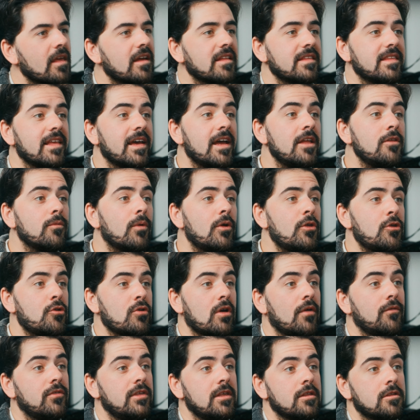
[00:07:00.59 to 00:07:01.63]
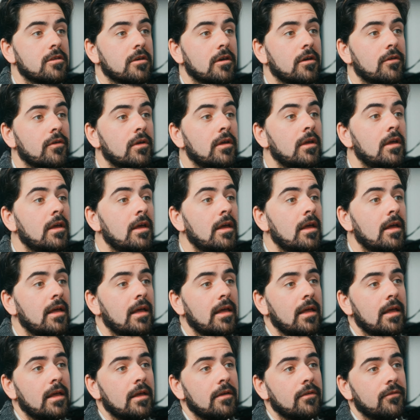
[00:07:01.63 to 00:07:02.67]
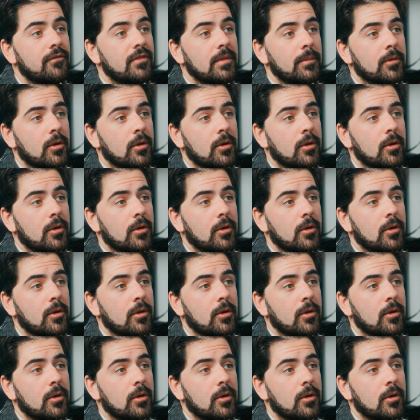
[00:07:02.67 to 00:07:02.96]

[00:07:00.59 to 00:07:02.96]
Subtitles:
Then once you have this film